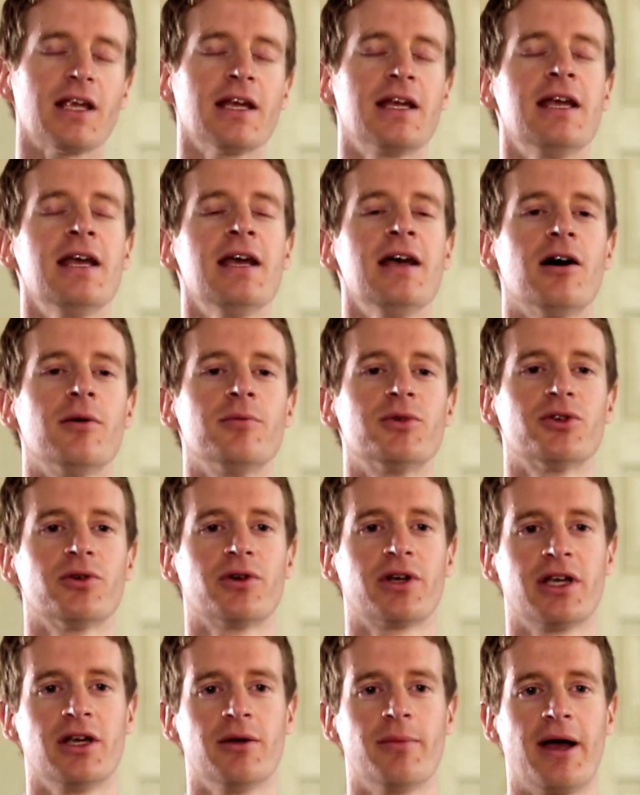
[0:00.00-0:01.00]
Here I'm
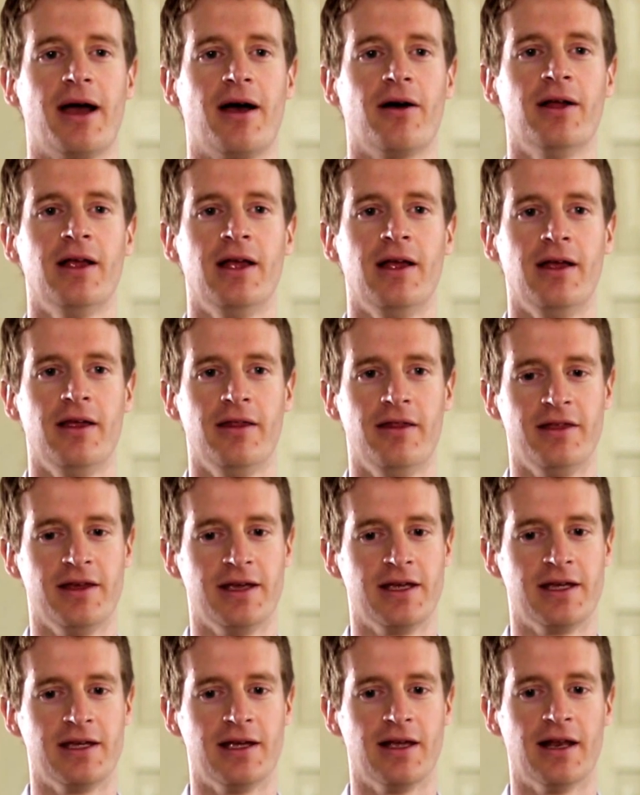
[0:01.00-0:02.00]
talking about
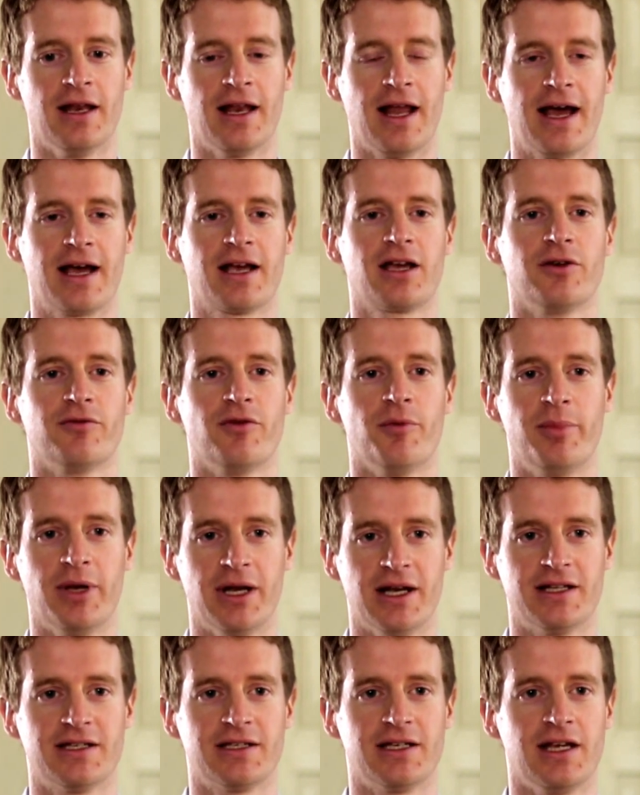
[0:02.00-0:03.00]
the lack of
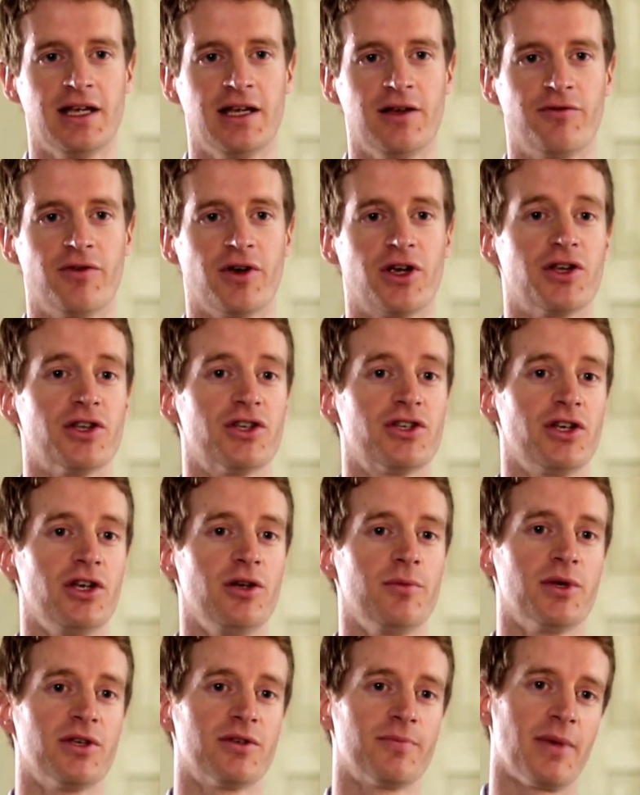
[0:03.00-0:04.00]
ability for
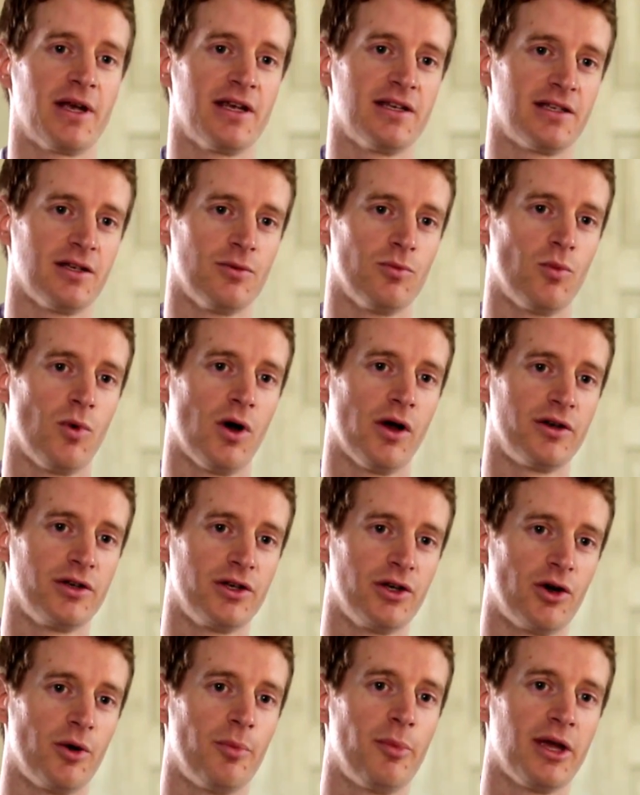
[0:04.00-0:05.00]
consumers based in one
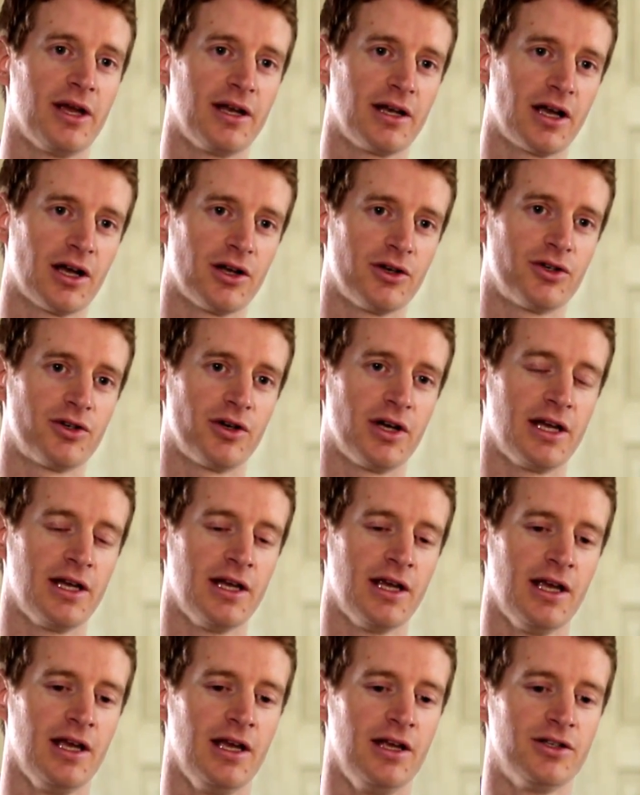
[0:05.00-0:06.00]
European country
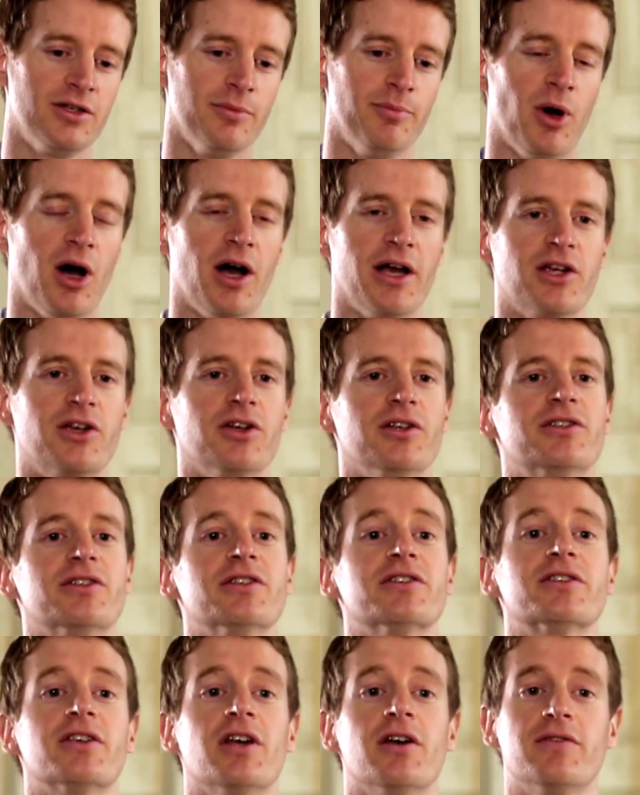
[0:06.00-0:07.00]
to buy goods
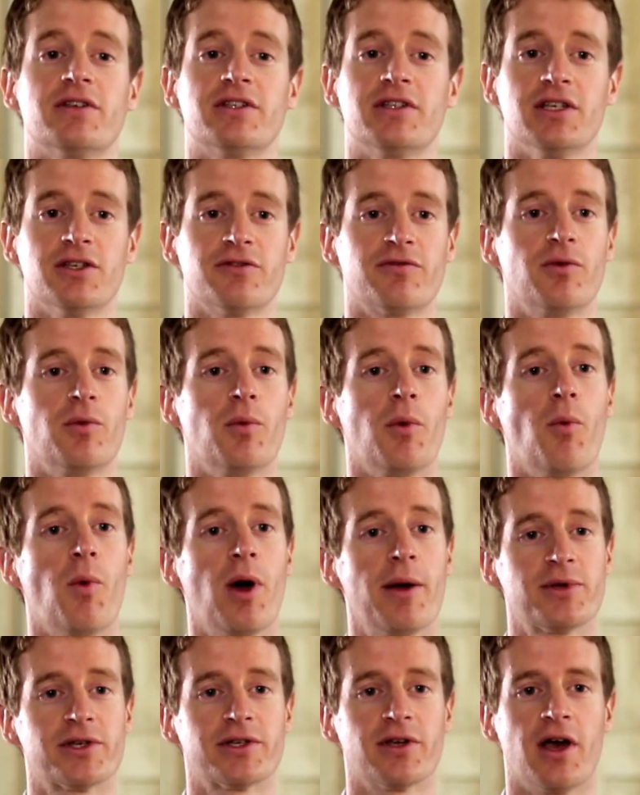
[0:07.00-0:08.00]
and services from a
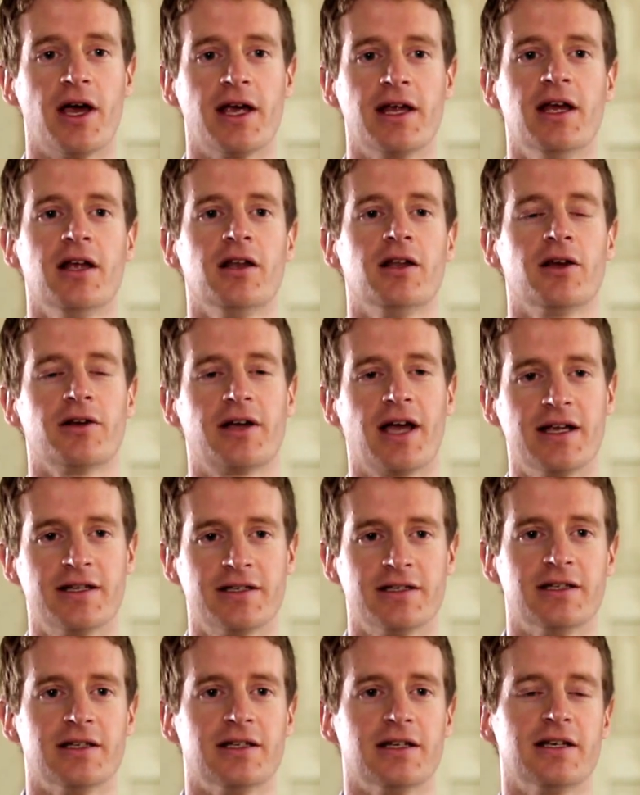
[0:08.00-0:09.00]
website
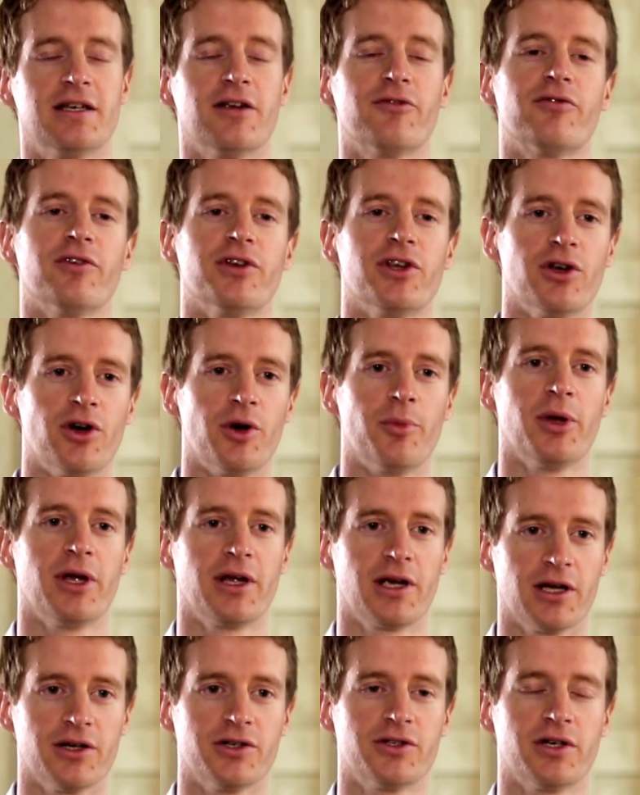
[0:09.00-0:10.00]
located in a different European
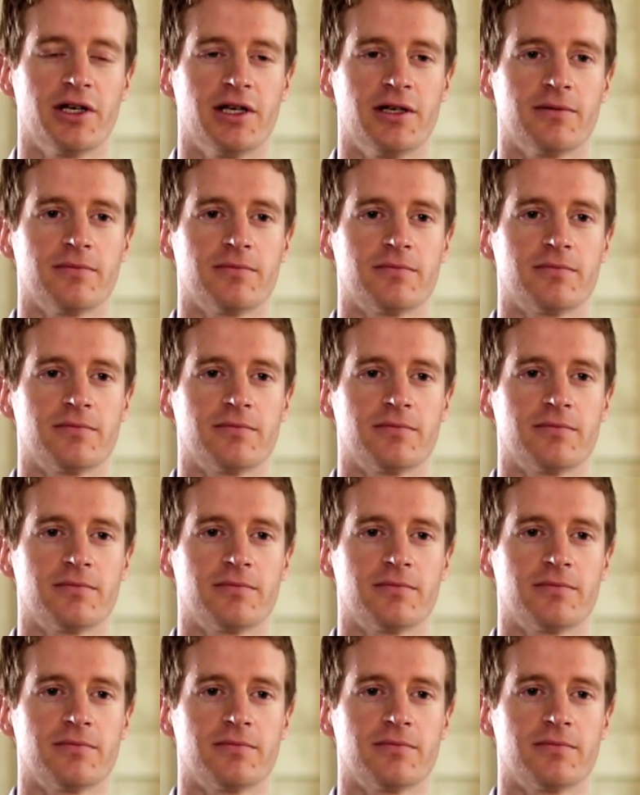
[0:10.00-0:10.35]
country.